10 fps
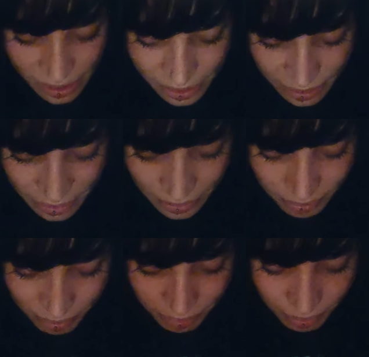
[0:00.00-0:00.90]

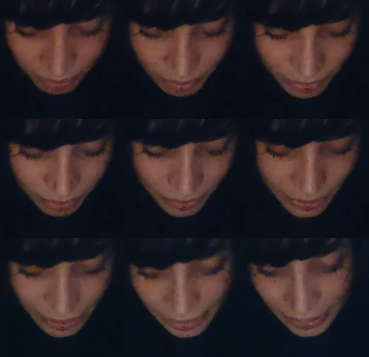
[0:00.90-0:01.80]
Um,
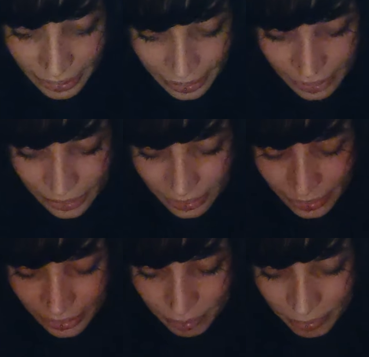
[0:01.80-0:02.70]
well, not guess, I
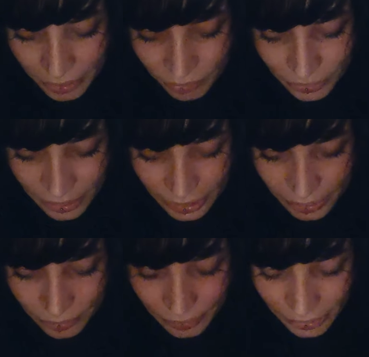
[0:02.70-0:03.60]
guess my first
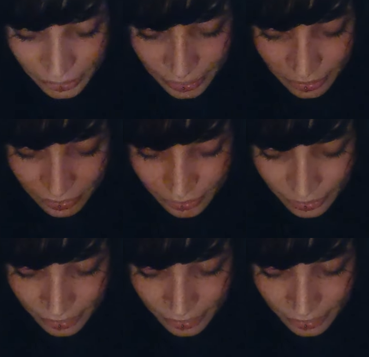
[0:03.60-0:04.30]
intuition.